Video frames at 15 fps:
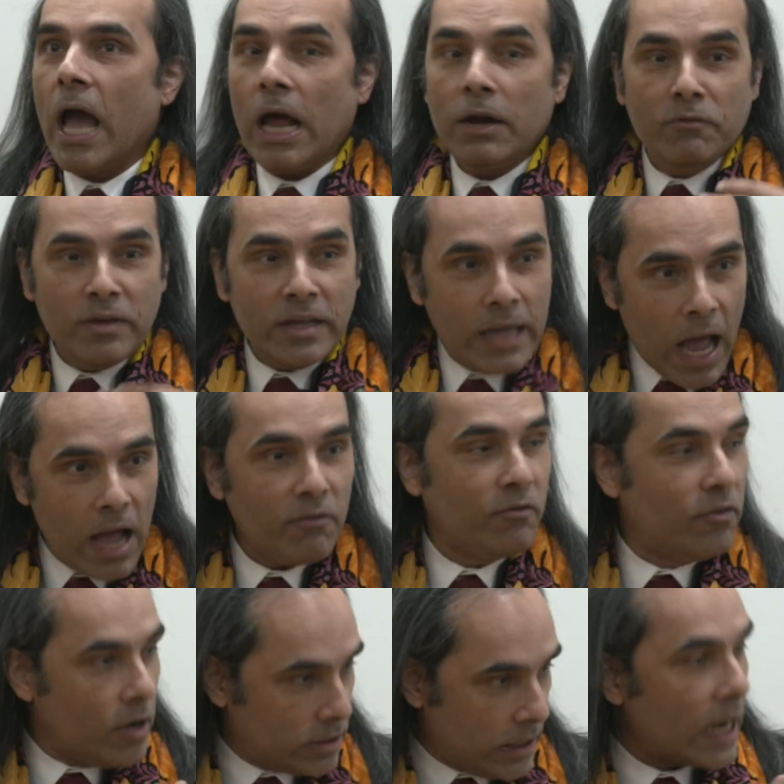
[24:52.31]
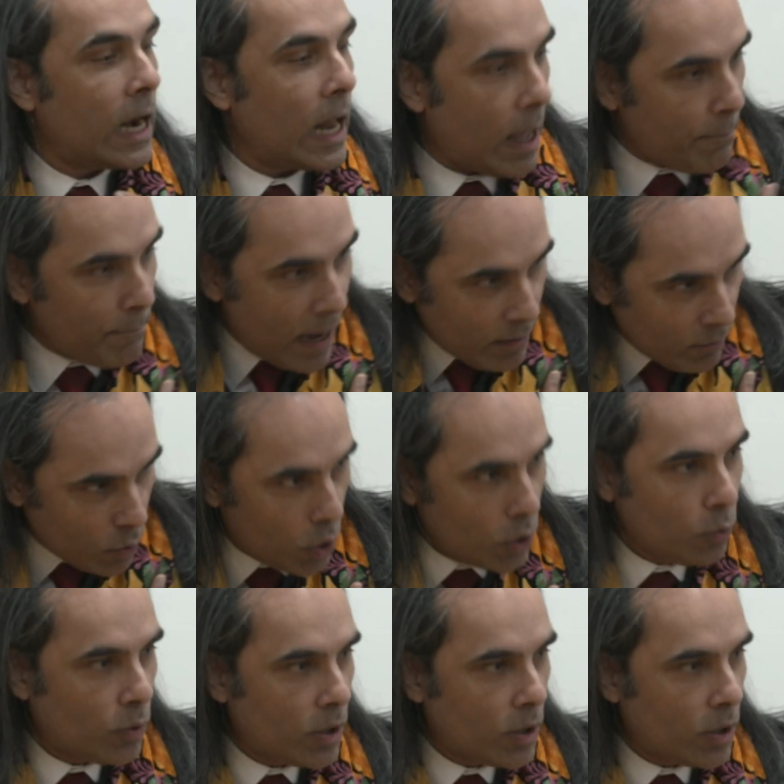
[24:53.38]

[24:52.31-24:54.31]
and we have worked, and my own